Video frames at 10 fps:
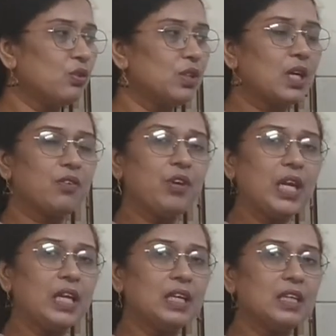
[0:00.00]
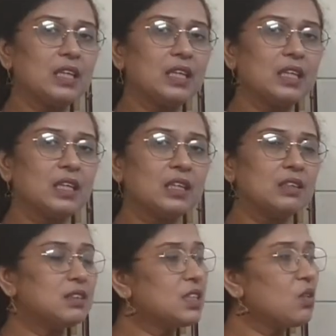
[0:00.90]
the green.
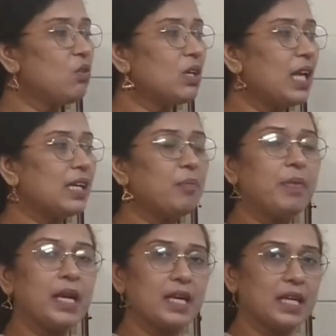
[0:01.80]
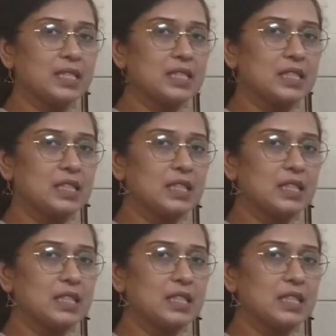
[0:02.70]
This is look like a paradise.